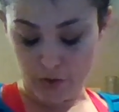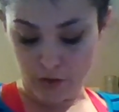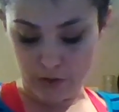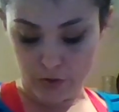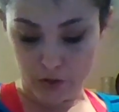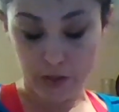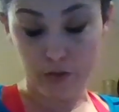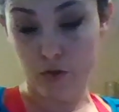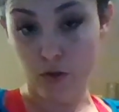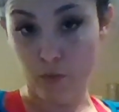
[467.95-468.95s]
your
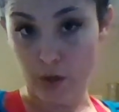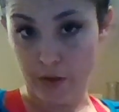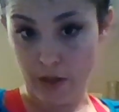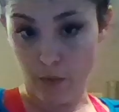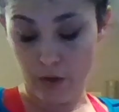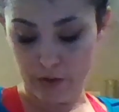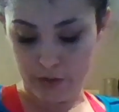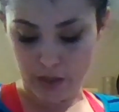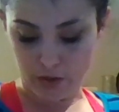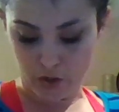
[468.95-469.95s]
sensors don't work, they will
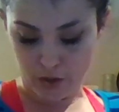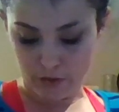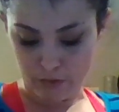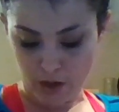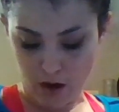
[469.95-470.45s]
send you